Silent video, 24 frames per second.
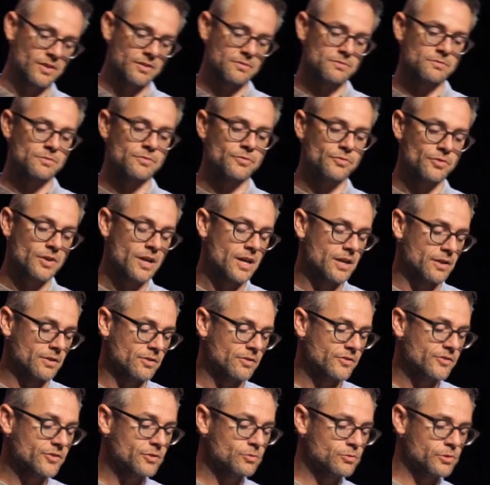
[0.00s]
and
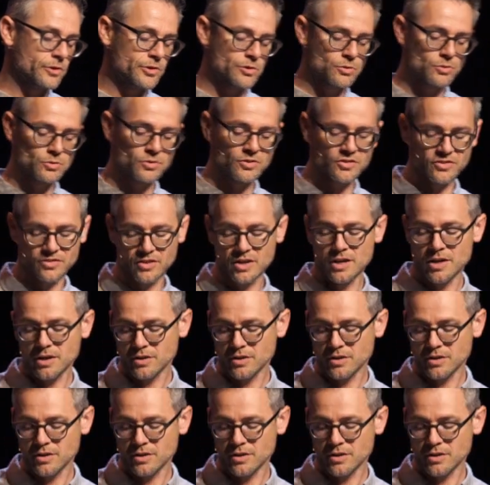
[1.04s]
friends. You lose